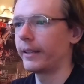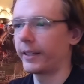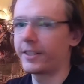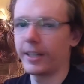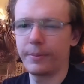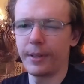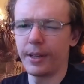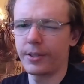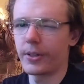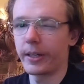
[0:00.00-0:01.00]
except the
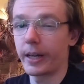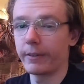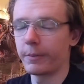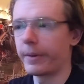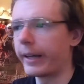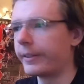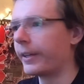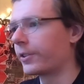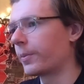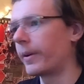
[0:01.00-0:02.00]
Easter egg. I heard bad
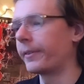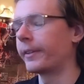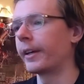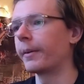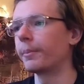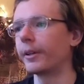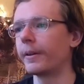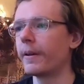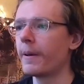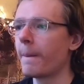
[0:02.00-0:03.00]
things about that, but